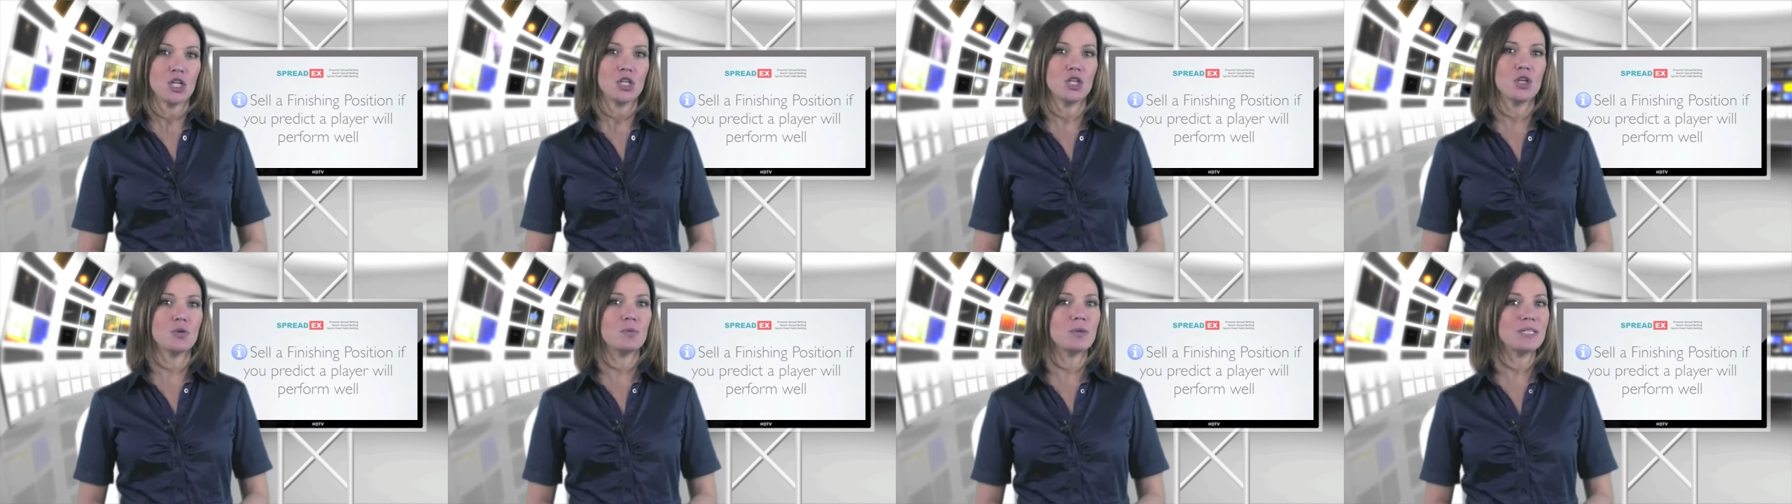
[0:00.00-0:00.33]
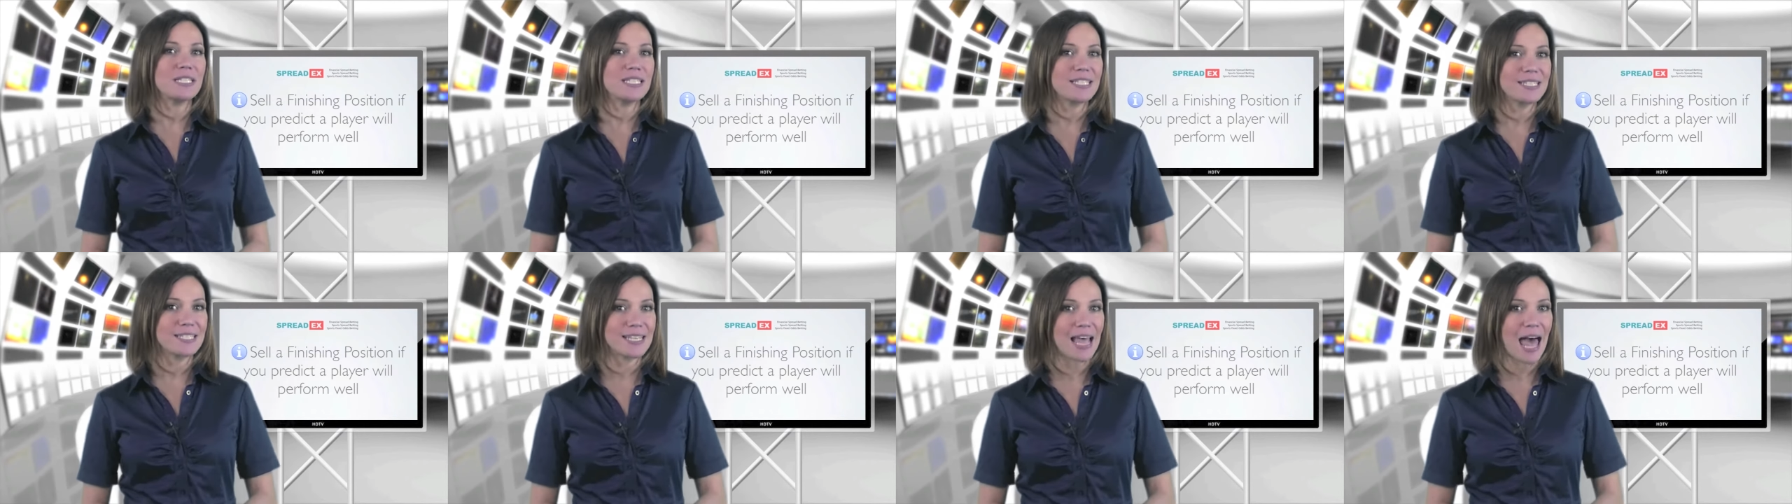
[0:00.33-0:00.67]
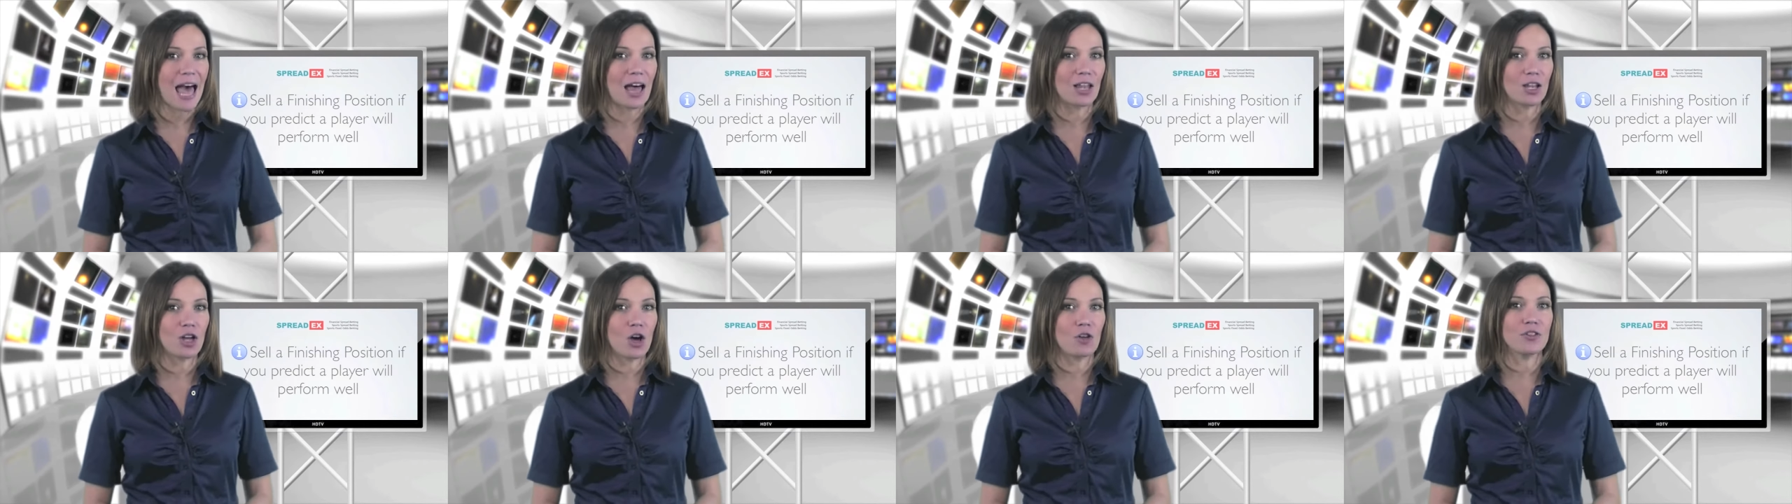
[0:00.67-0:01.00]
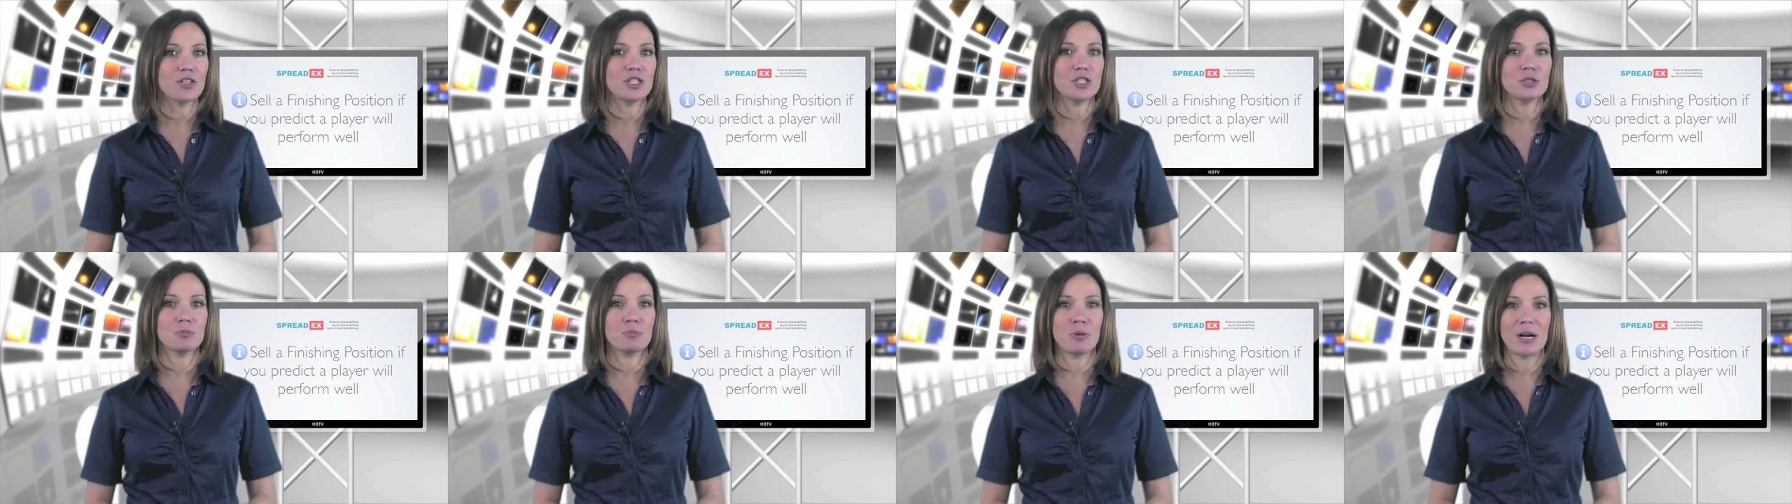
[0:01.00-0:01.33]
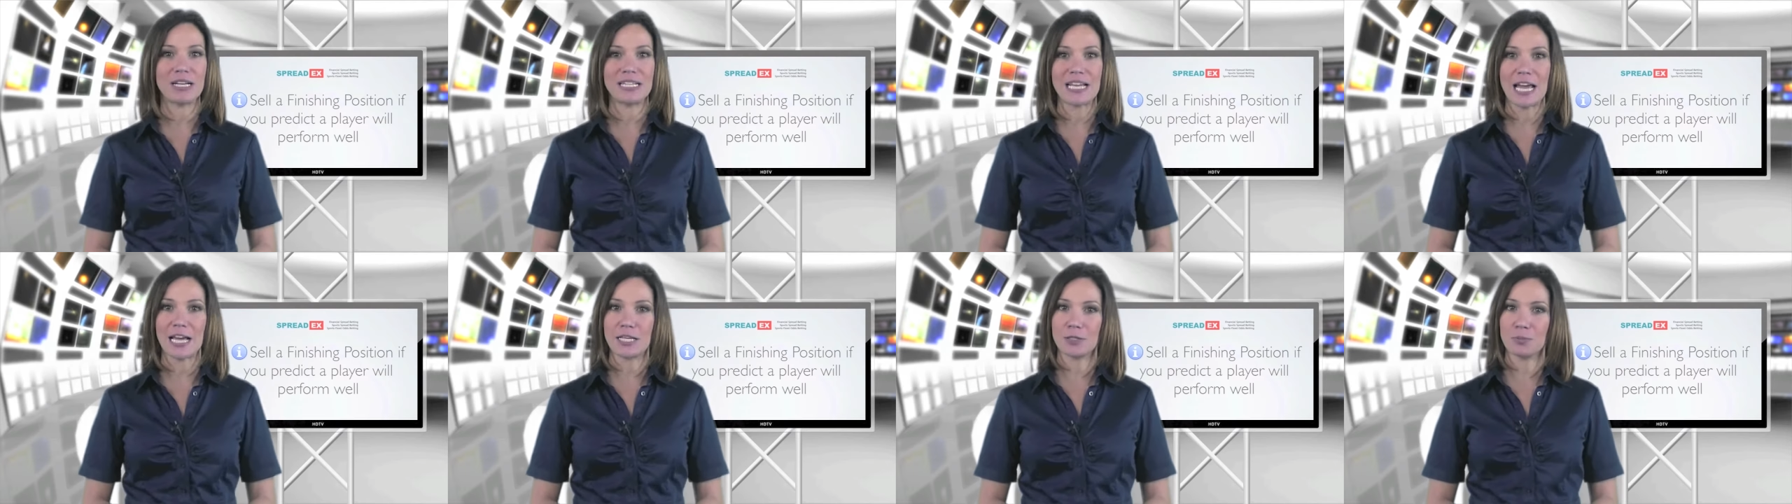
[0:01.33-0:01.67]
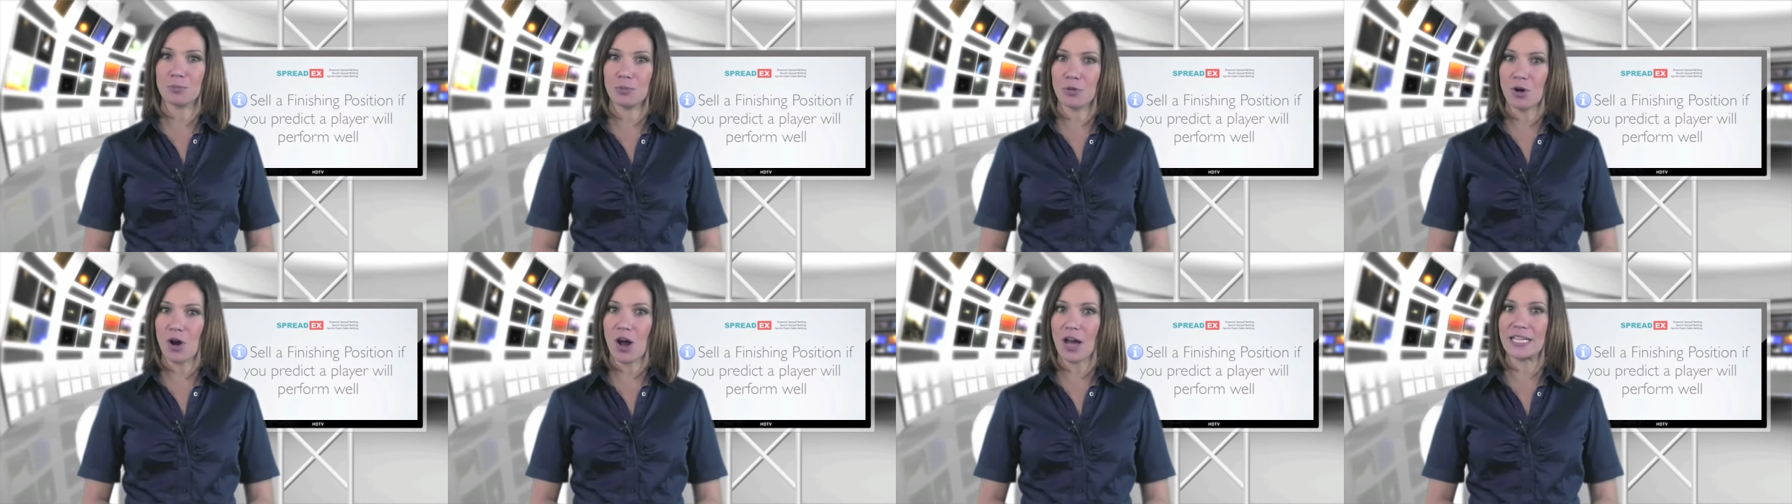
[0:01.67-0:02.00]
you would sell on the
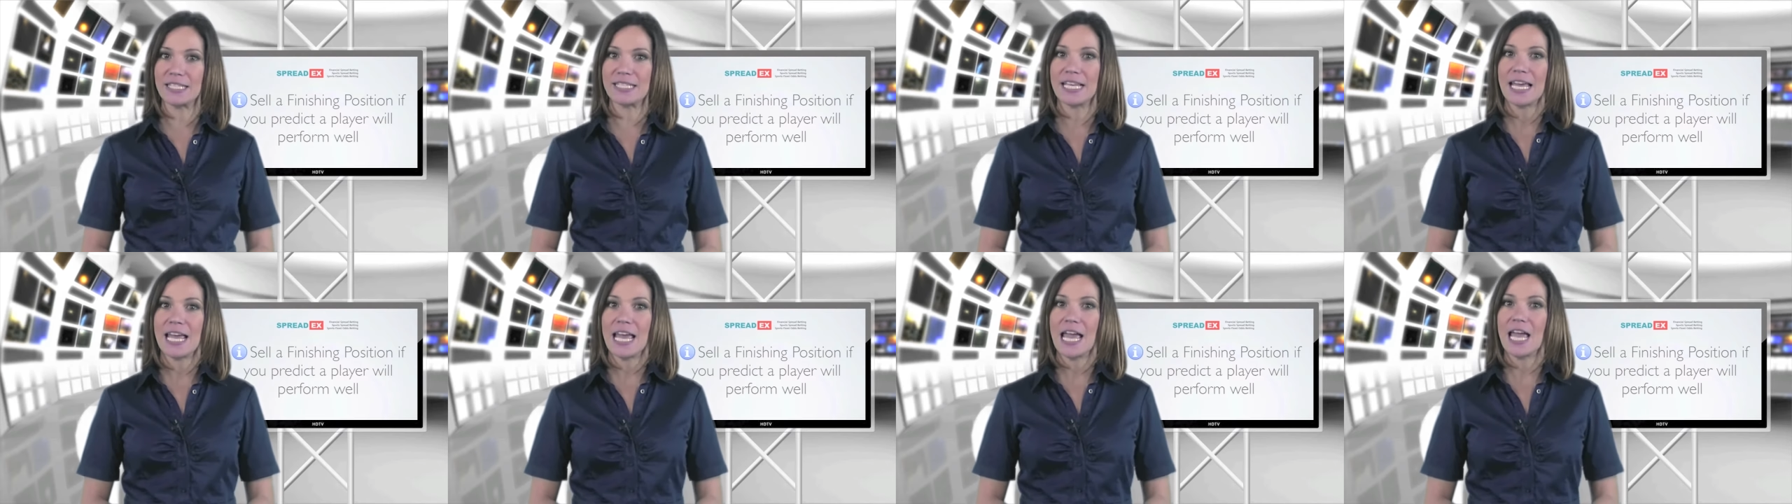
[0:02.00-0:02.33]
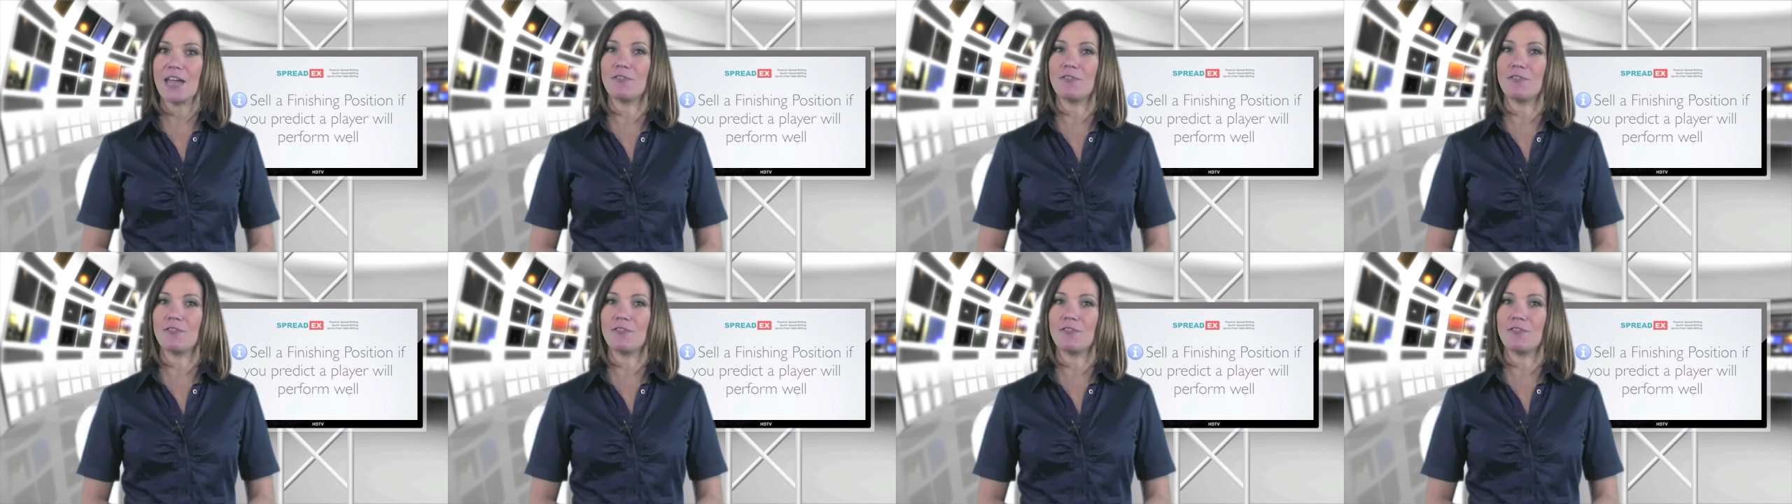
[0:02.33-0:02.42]
Spreadex price